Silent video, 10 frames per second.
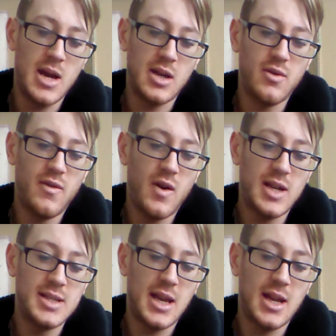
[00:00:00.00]
and you're
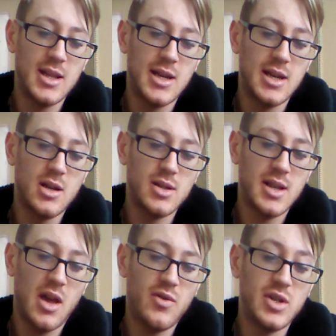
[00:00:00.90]
finding that it's hard
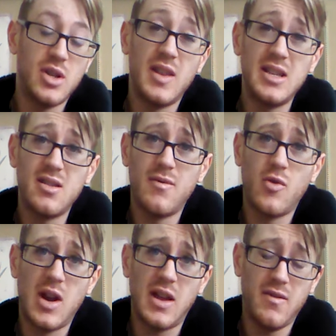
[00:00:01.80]
to get through. So these are
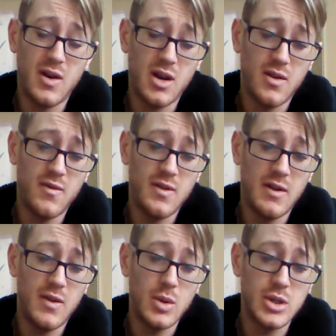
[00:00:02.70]
great for
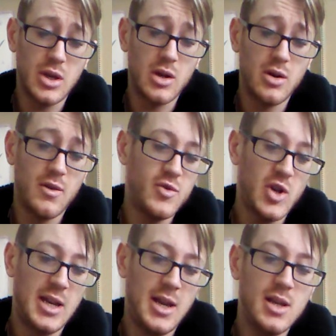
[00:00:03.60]
if you are doing a lot of
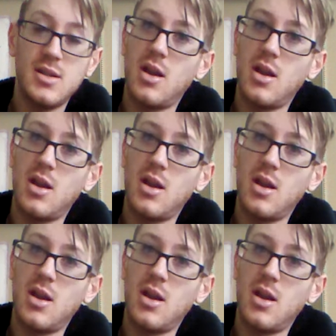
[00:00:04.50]
training.